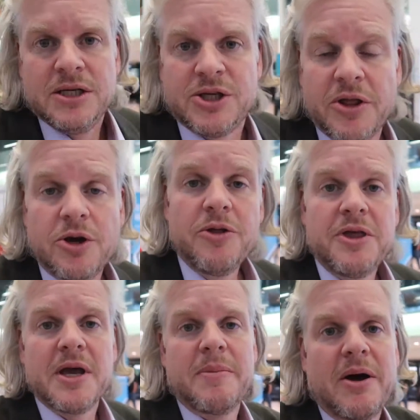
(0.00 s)
So the good
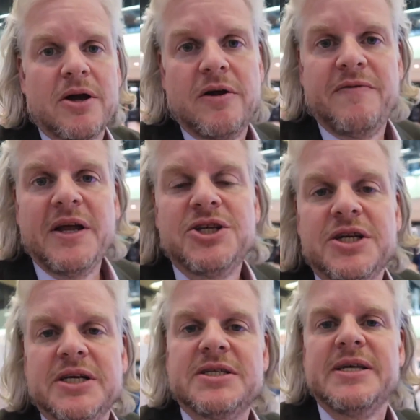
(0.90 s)
thing about a convention
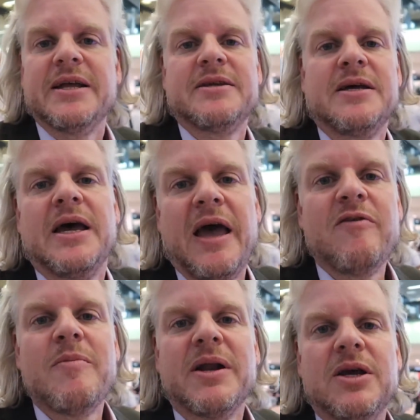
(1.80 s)
is that
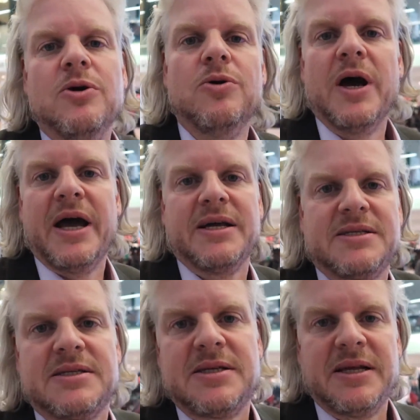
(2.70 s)
everybody who has,
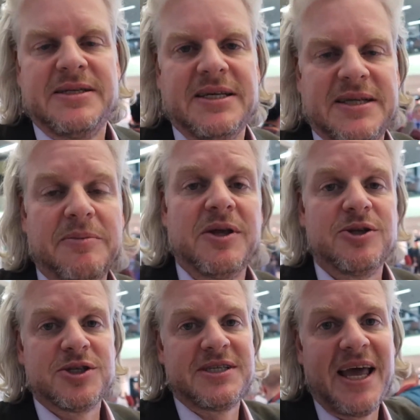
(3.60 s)
let's say, something
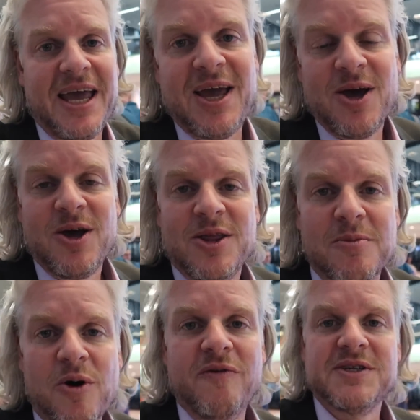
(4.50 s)
to say, the
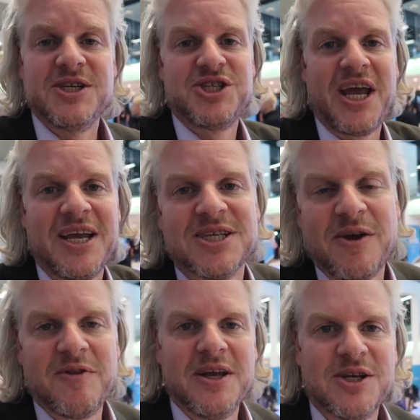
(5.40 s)
movers and shakers
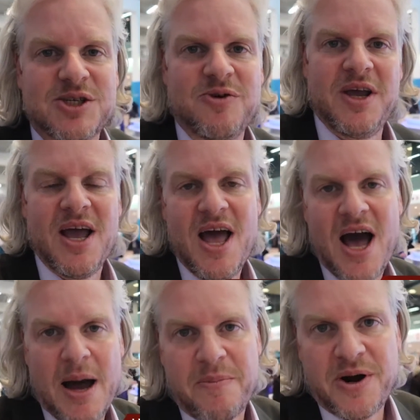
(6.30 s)
of the industry
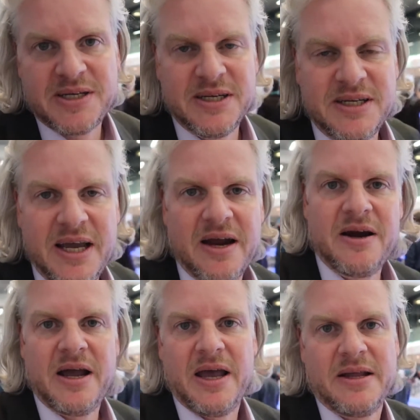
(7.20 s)
are present here
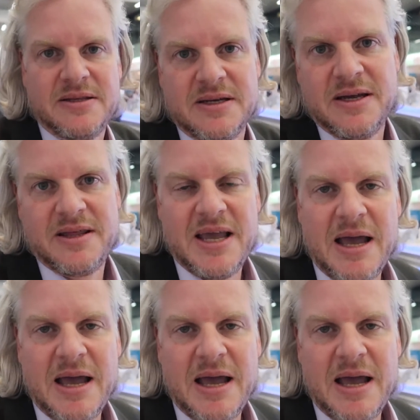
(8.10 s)
at the